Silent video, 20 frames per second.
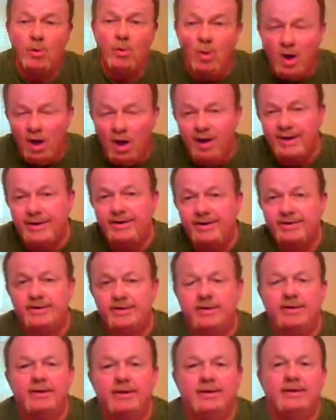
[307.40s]
1,
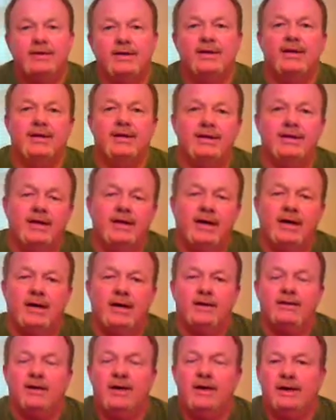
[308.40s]
and
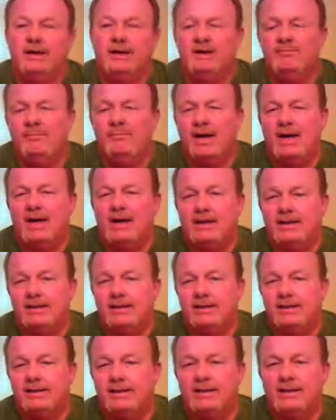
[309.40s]
I'll come back in
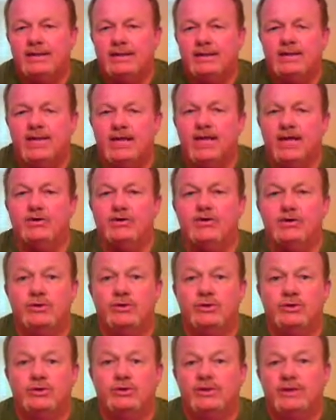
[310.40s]
a day or
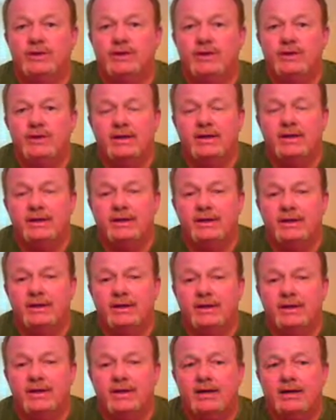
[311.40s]
two
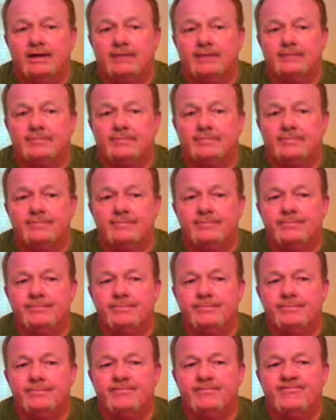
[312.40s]
and
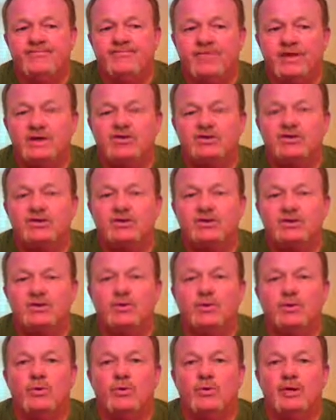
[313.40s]
finish this
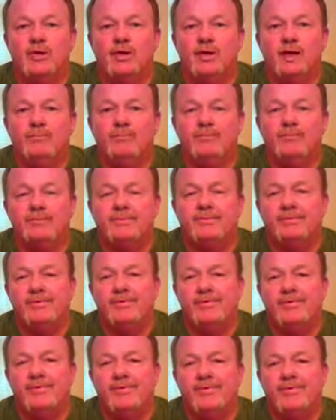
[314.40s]
story up.
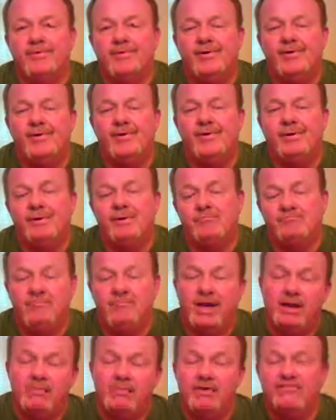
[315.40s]

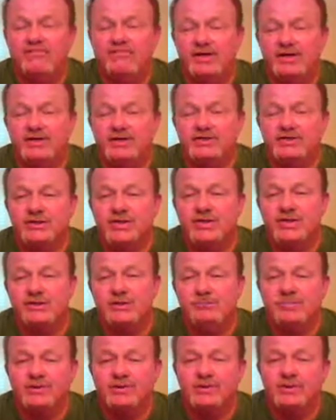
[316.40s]
Maybe finish it
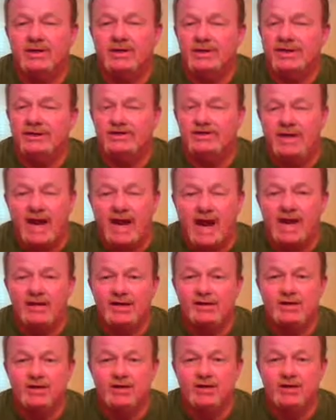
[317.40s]
up, or at least
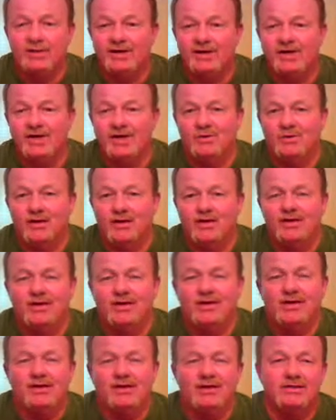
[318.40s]
add to it anyway.
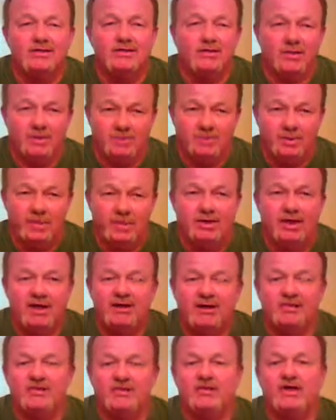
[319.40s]
So it'll be
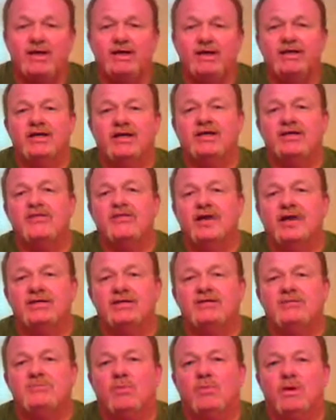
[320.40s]
Understanding
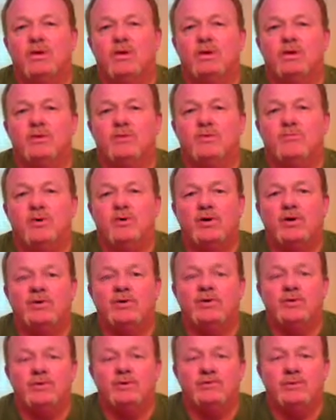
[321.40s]
Attraction Marketing
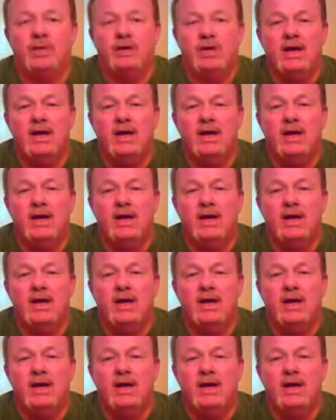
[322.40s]
Part 2.